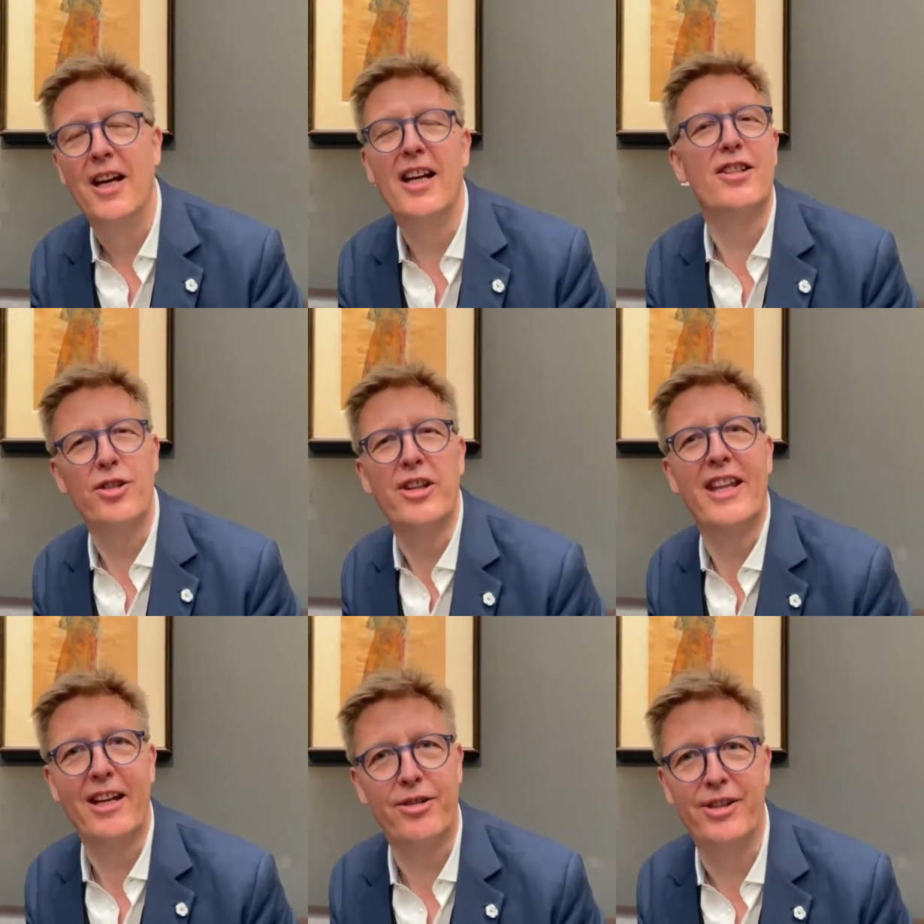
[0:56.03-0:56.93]
It's not
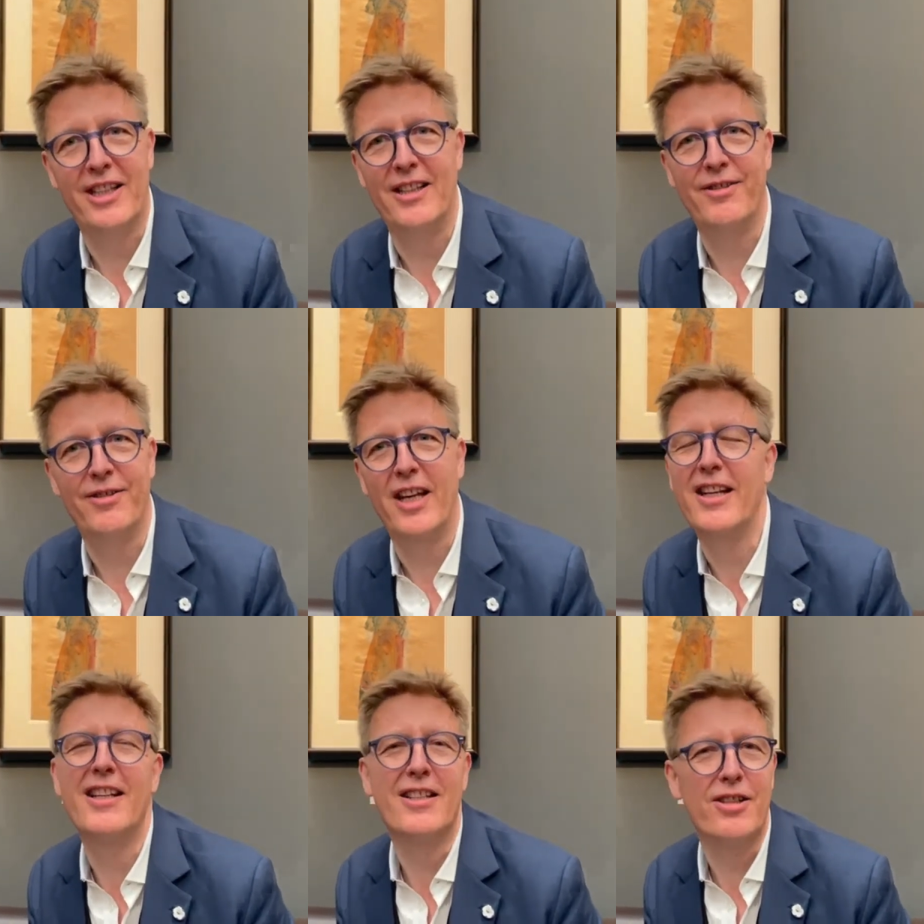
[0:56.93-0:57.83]
decorative,
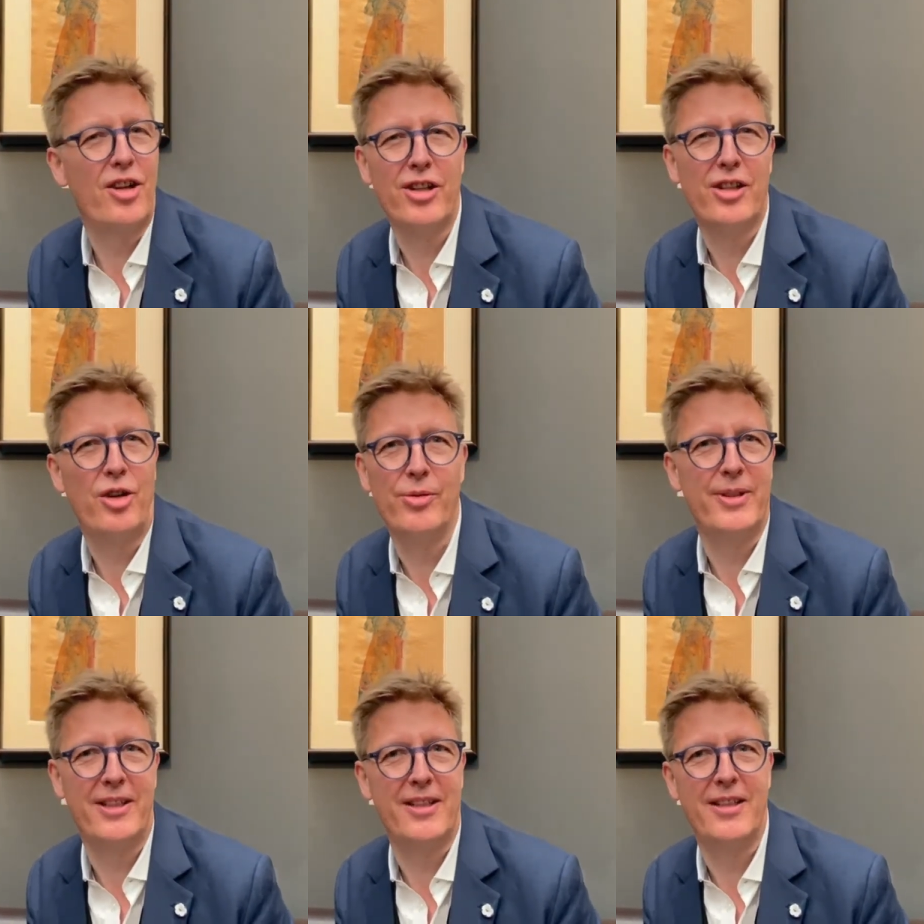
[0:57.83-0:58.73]
and it's not
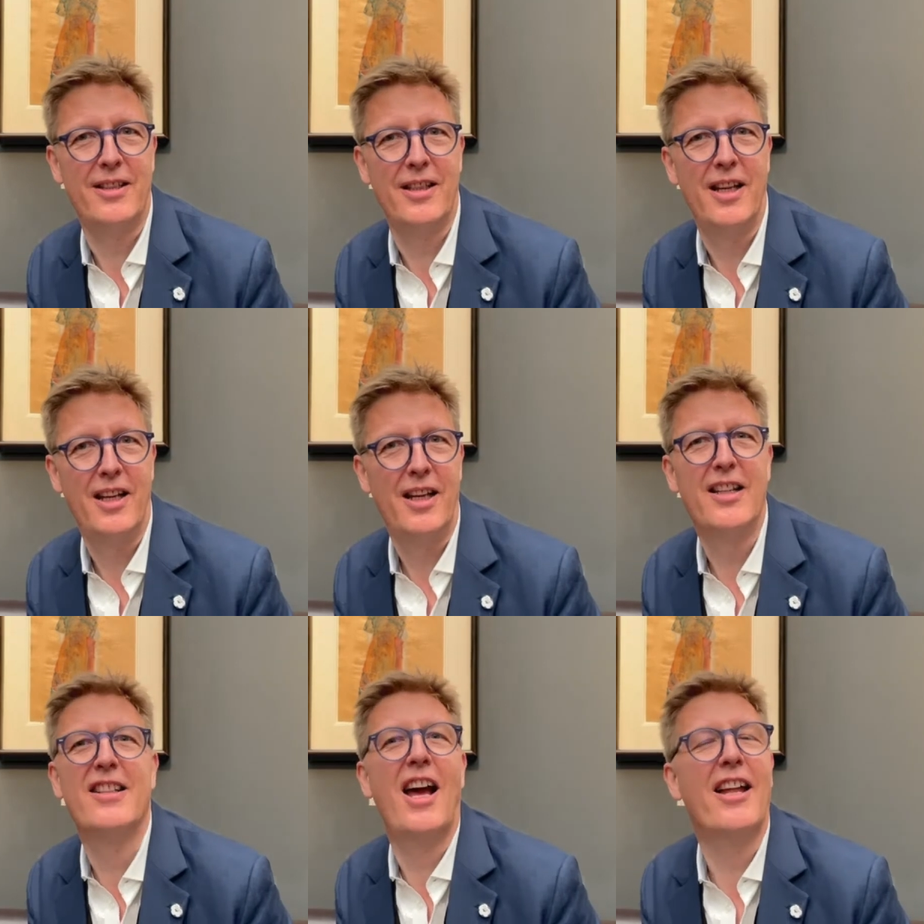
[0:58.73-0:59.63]
always,
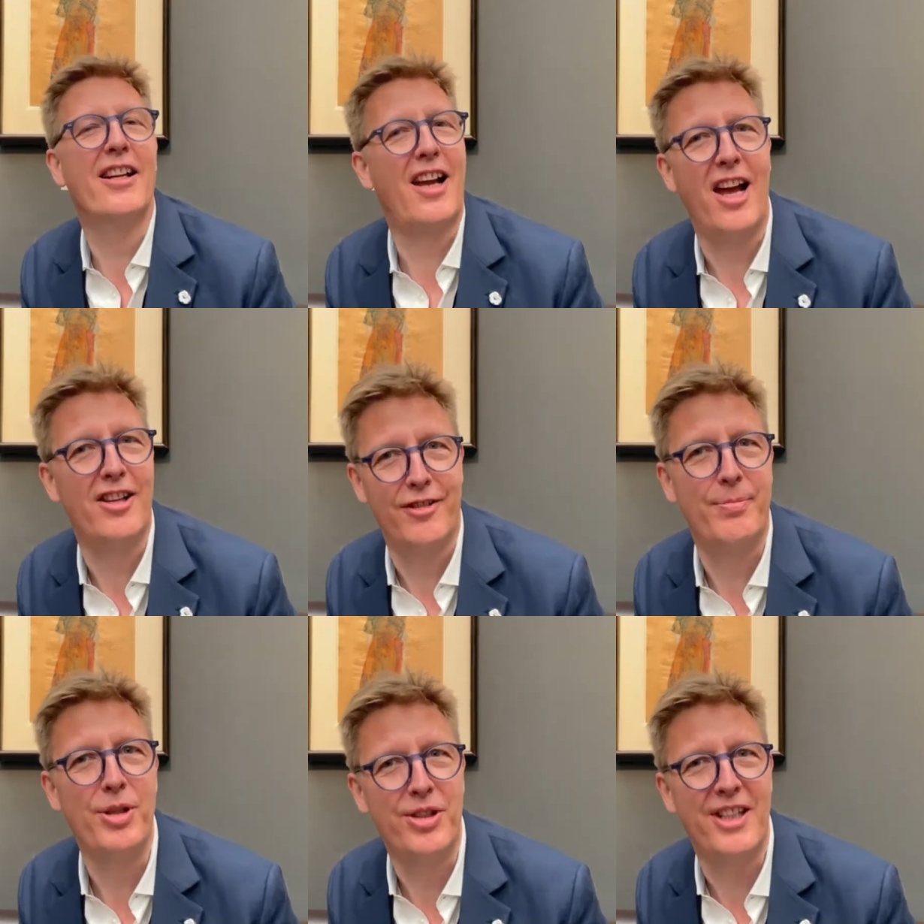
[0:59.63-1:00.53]
it's another kind
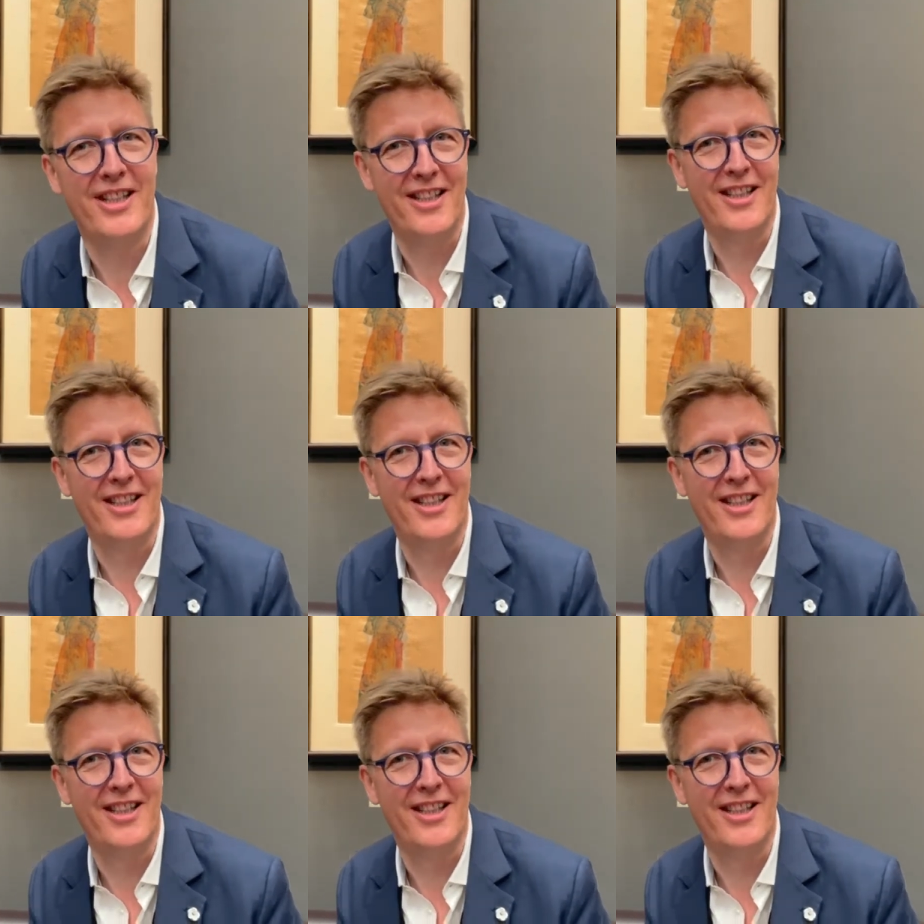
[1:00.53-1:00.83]
of beauty.